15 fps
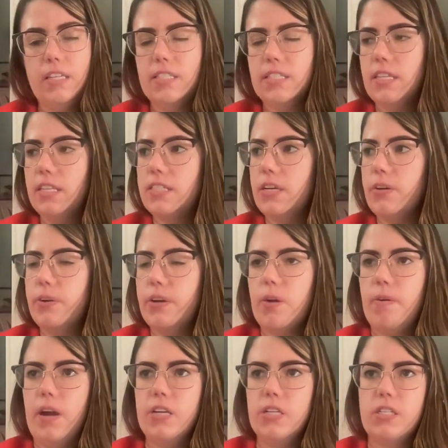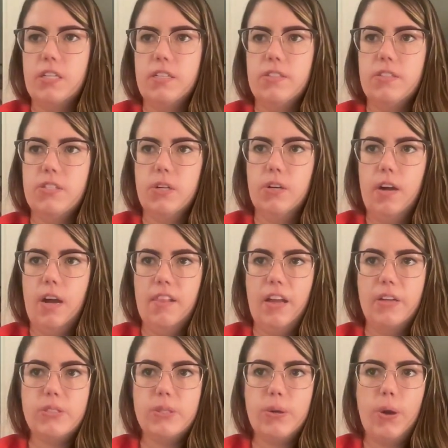that's a great question. So I
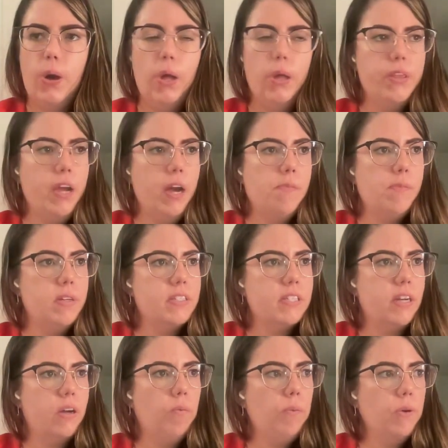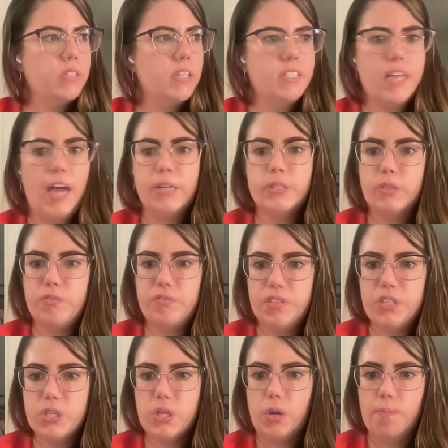like to call them as almost as
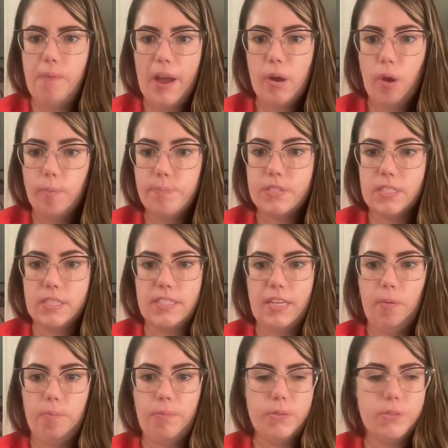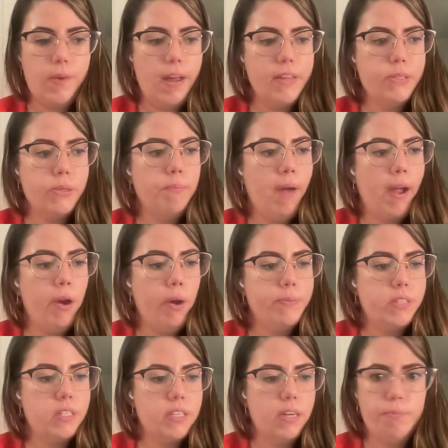artificial biopsy samples, right? So
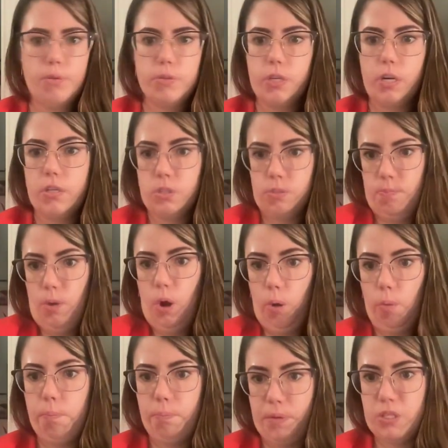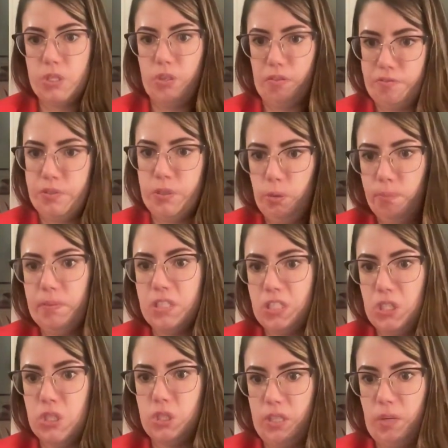biopsy samples are a small piece of human
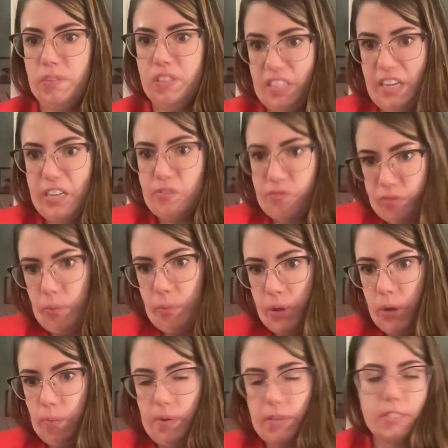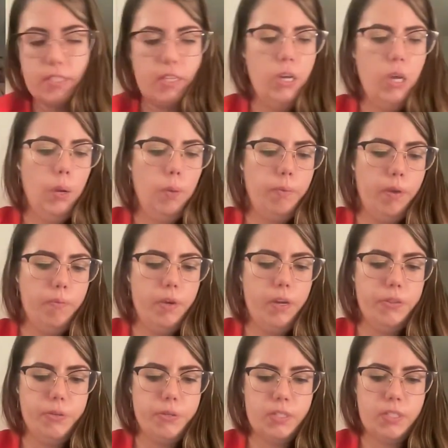tissue that we take from humans when we
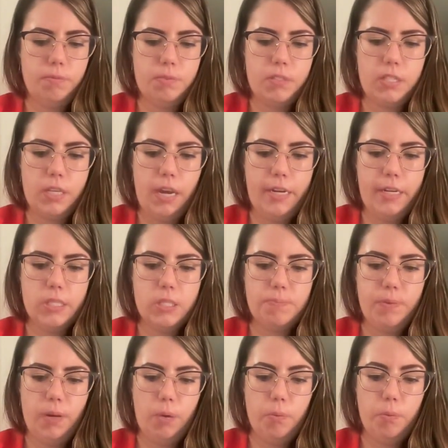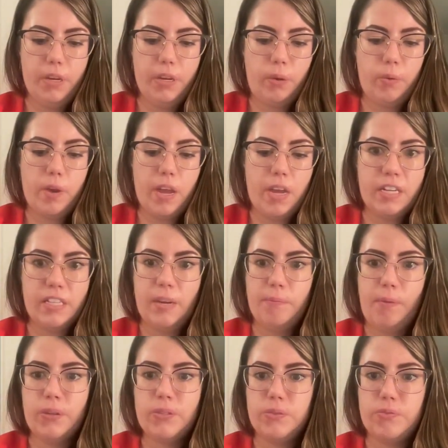are doing some studies, but we are creating
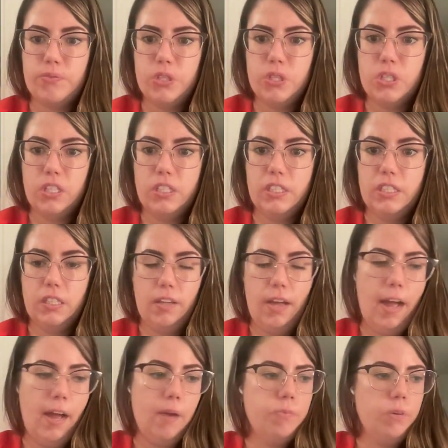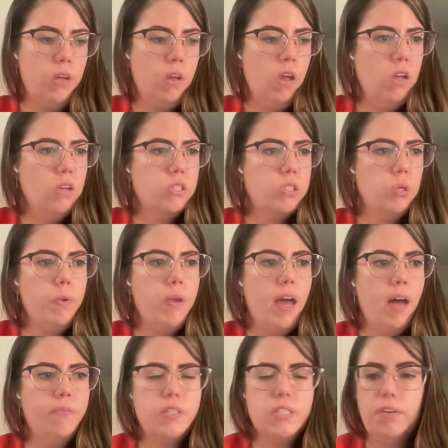them artificially in the lab. So we
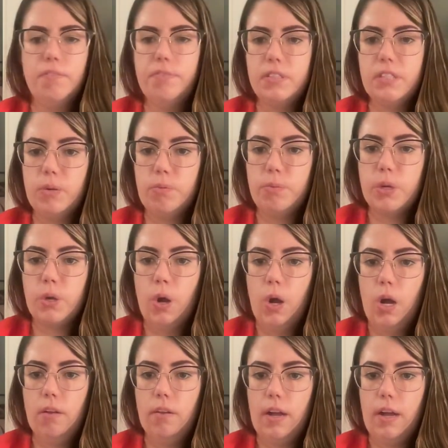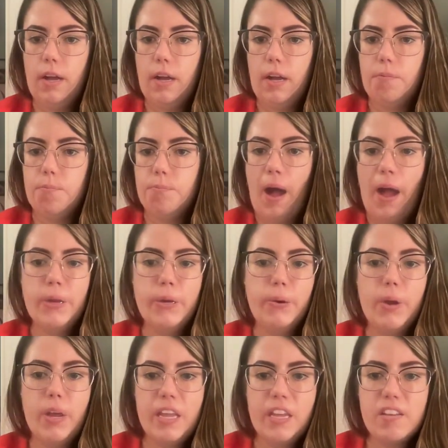have something that we call
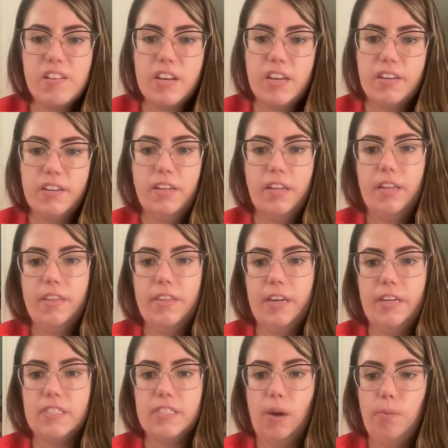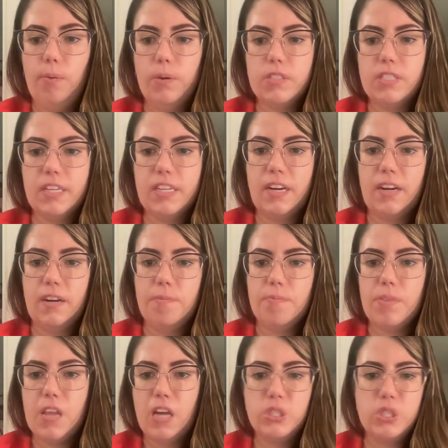bio ink, that is almost like
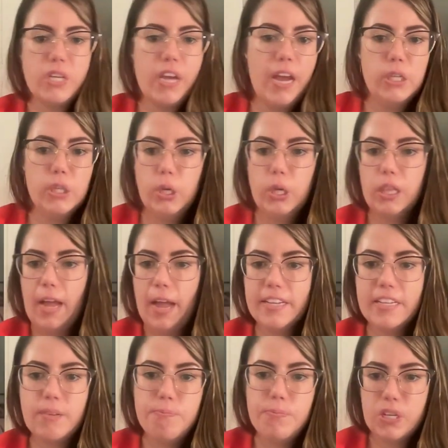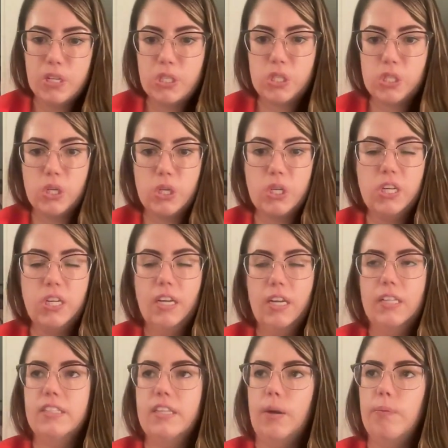a jello-like mixture
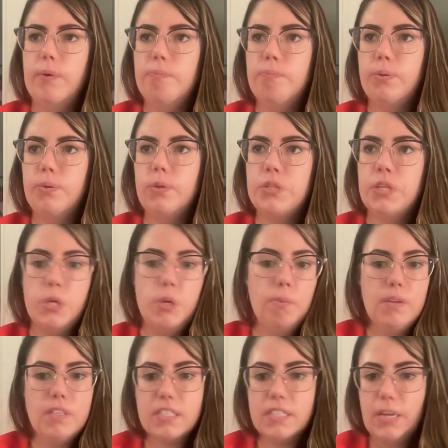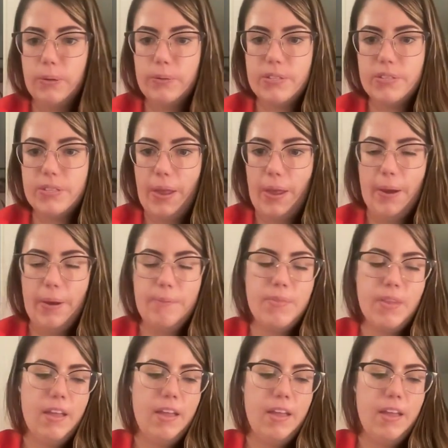that we put human cells in there,